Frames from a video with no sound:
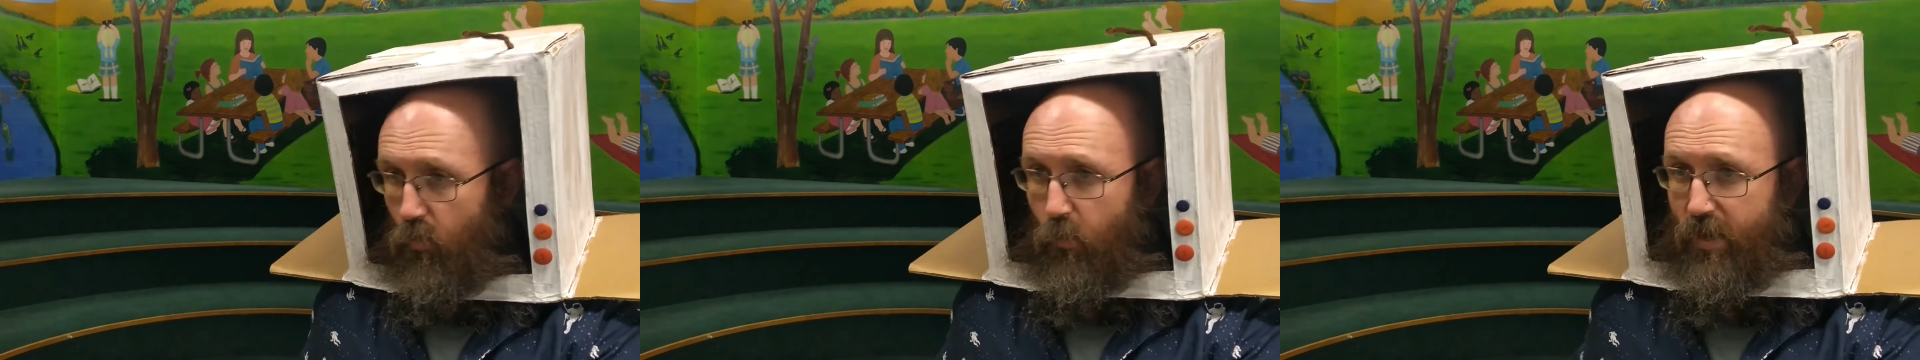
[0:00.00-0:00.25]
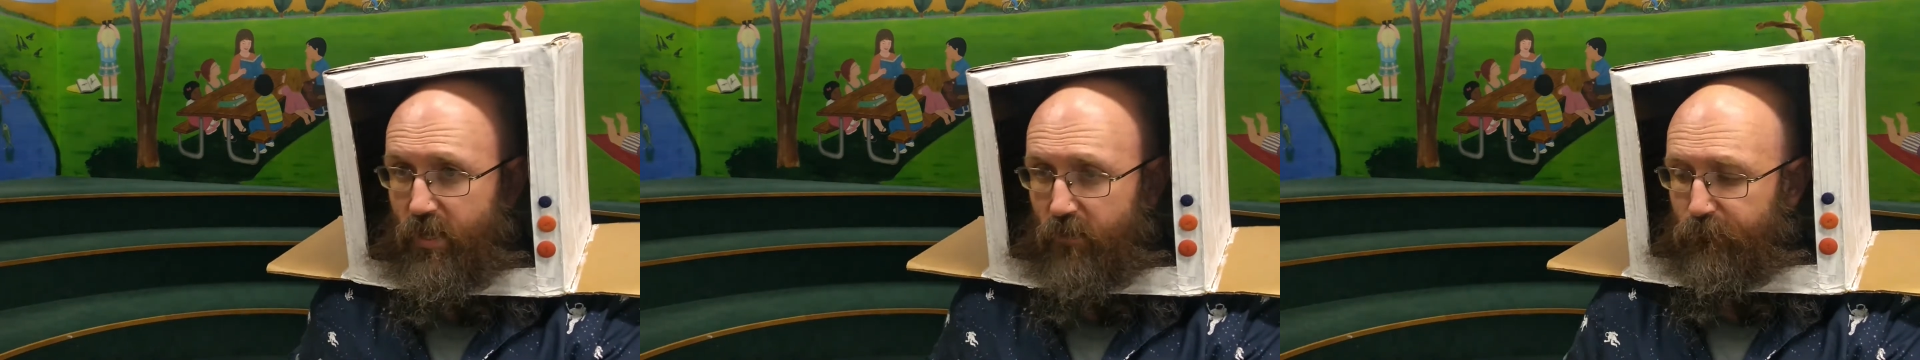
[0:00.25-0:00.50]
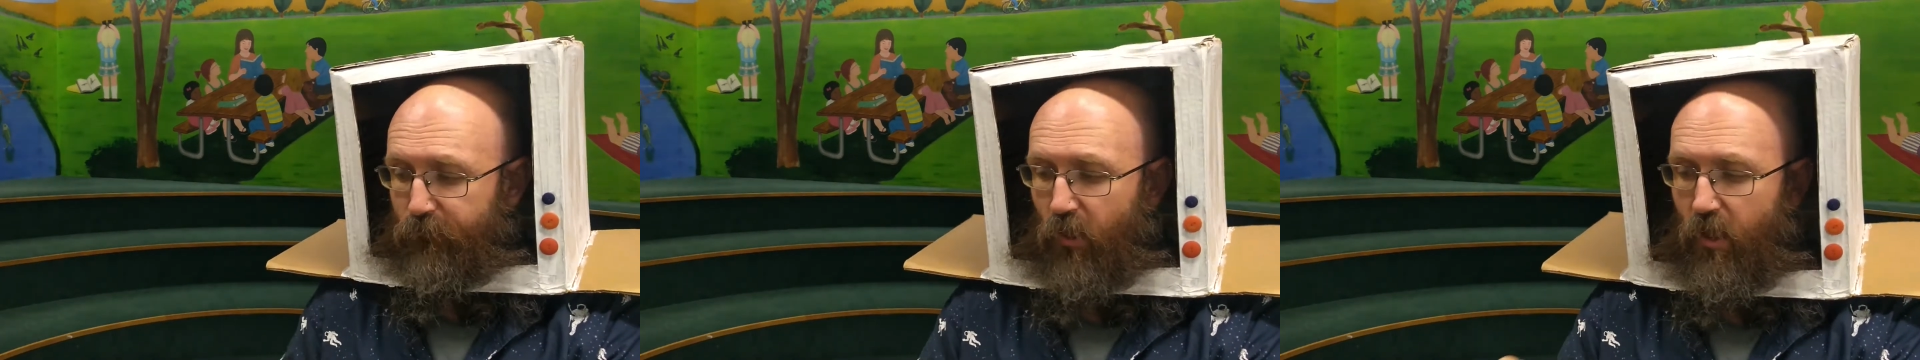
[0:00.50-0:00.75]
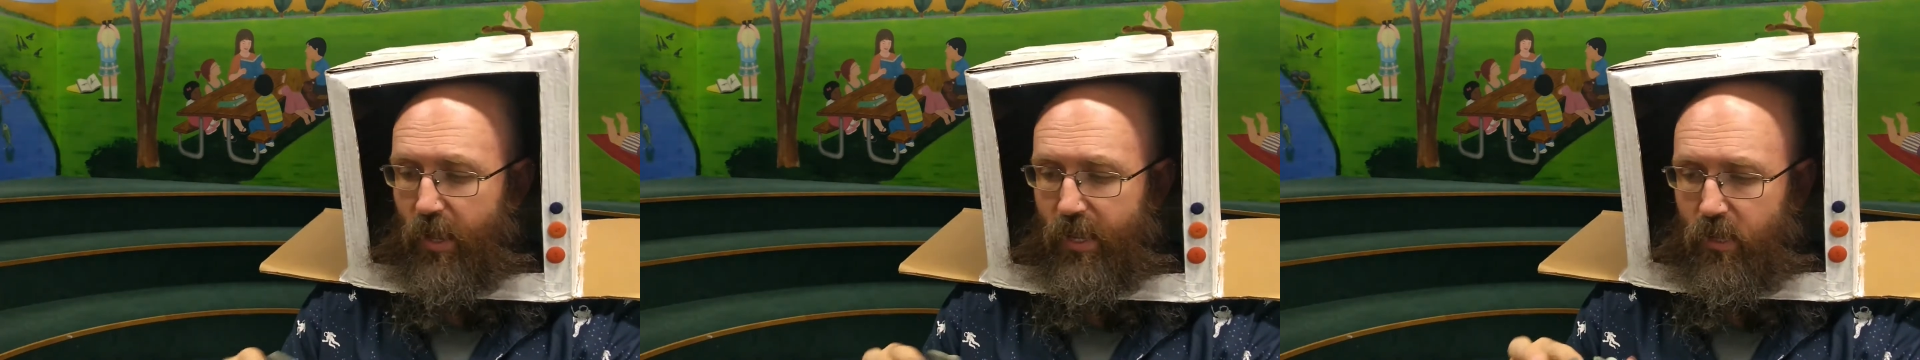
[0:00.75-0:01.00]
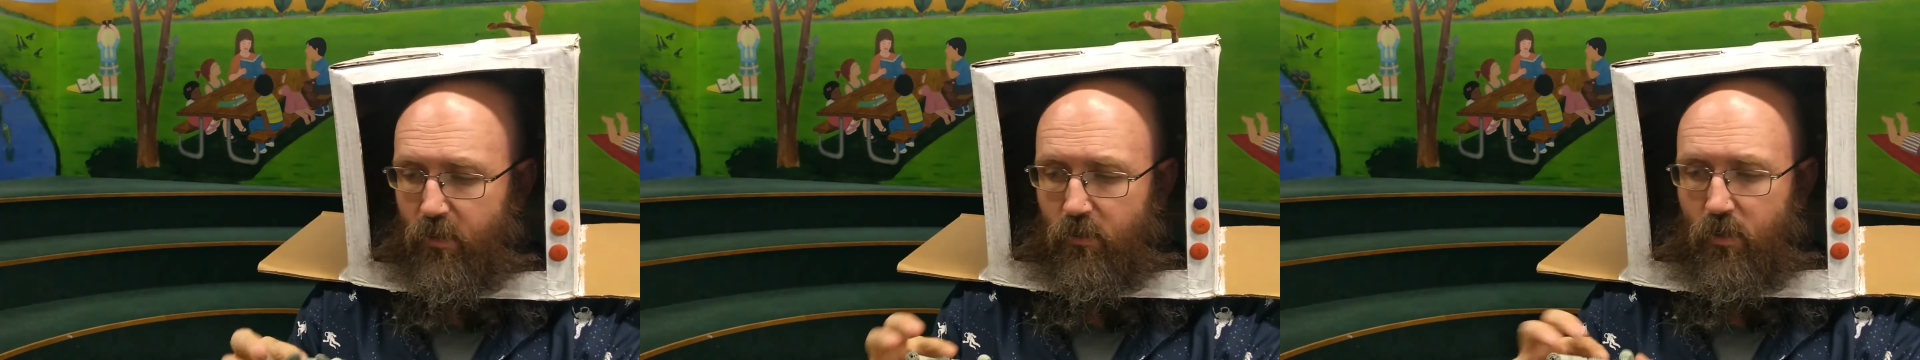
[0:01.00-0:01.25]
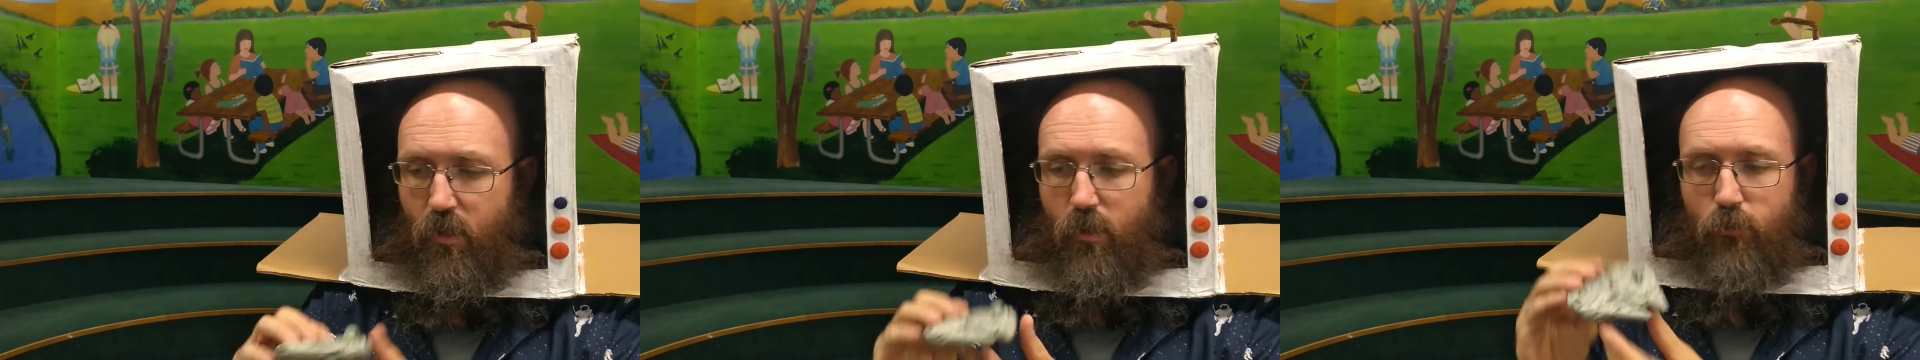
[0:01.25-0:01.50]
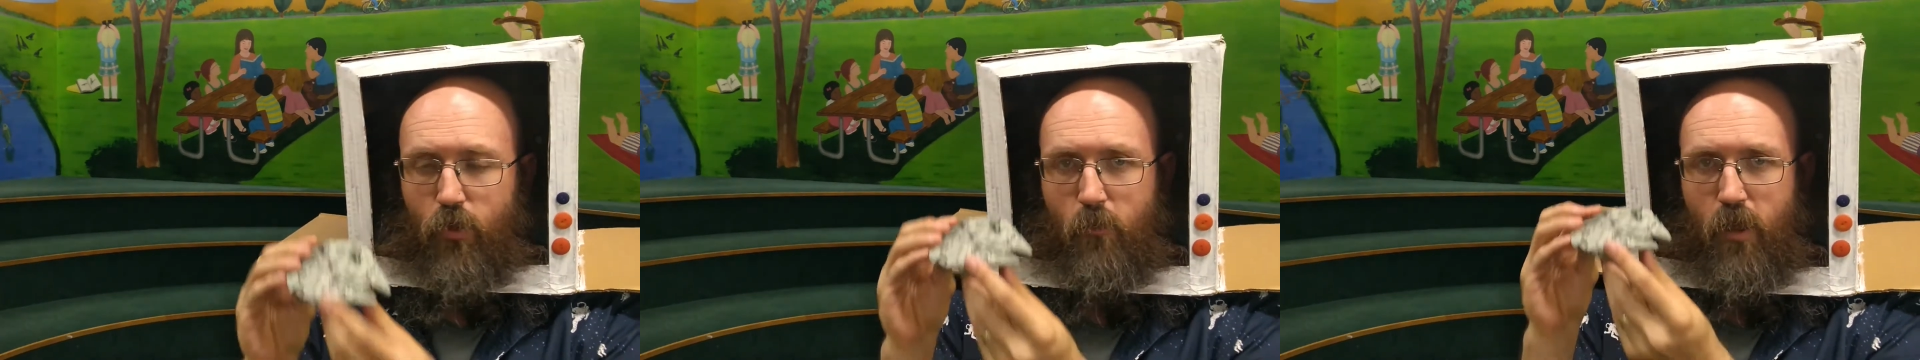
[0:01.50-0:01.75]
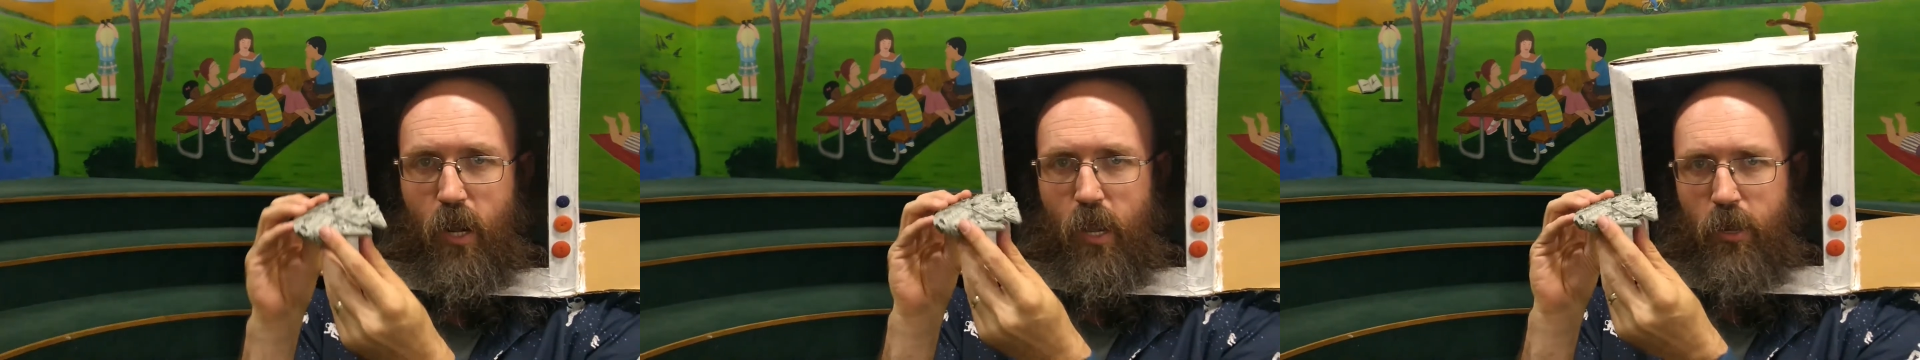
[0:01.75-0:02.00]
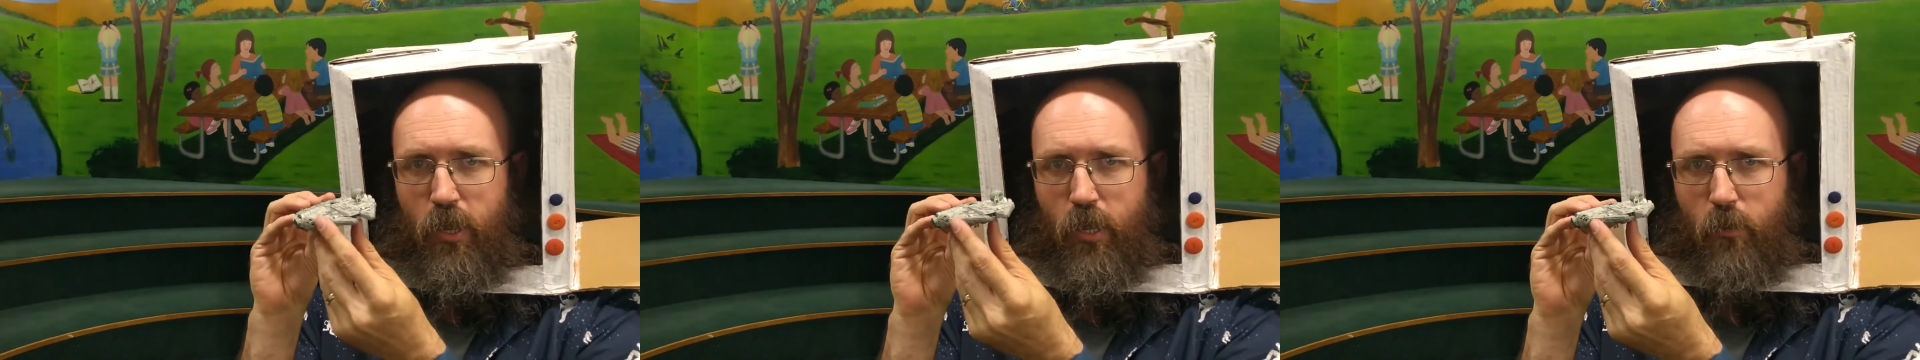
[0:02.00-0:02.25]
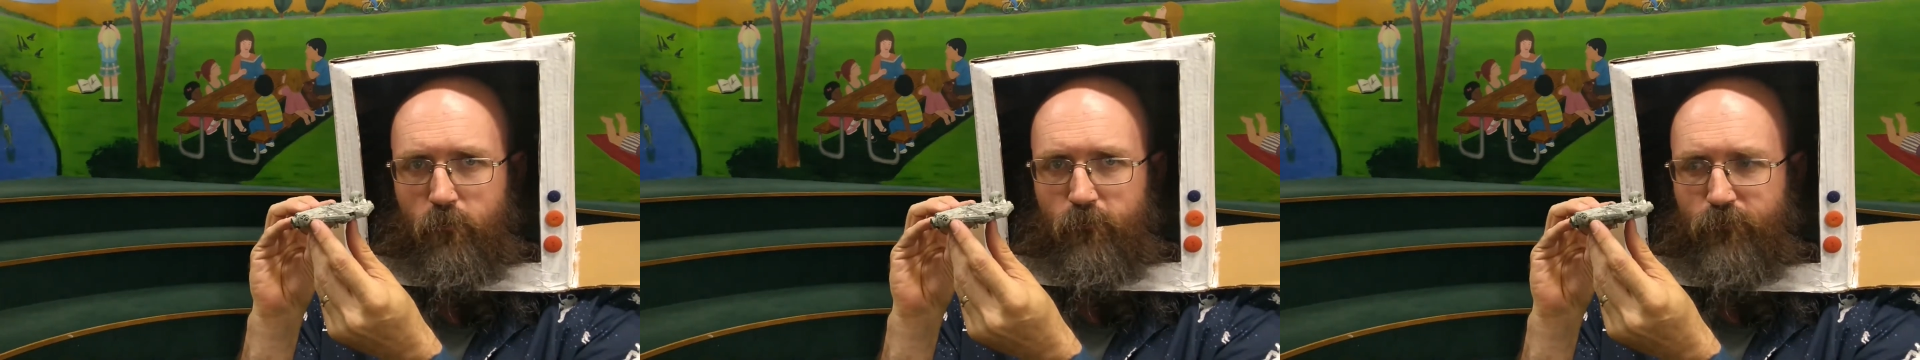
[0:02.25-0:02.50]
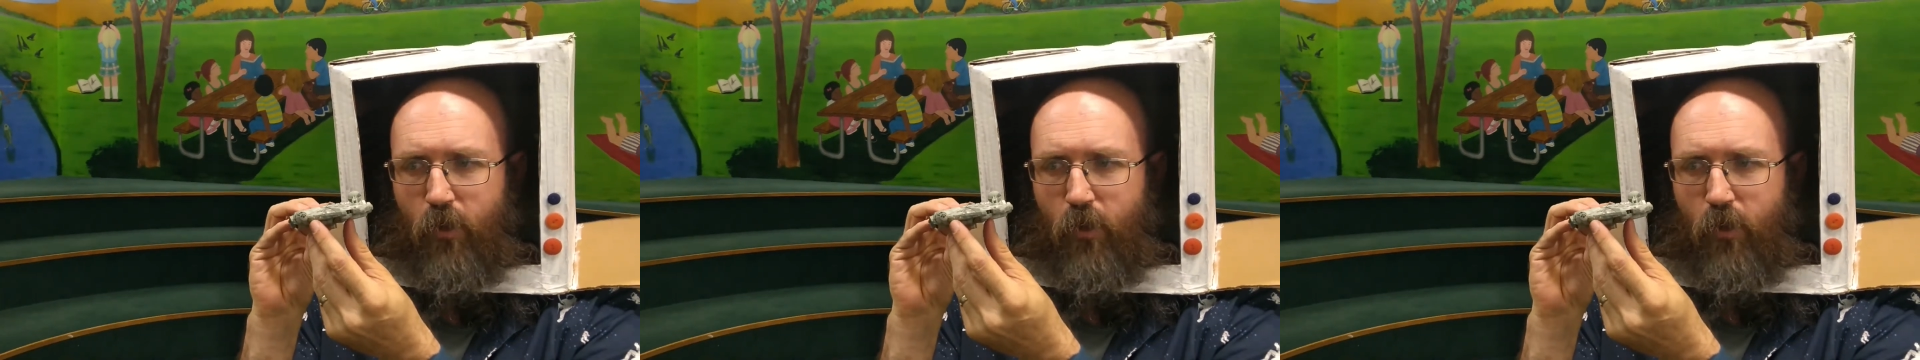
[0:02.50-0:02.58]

We could fly in the Millennium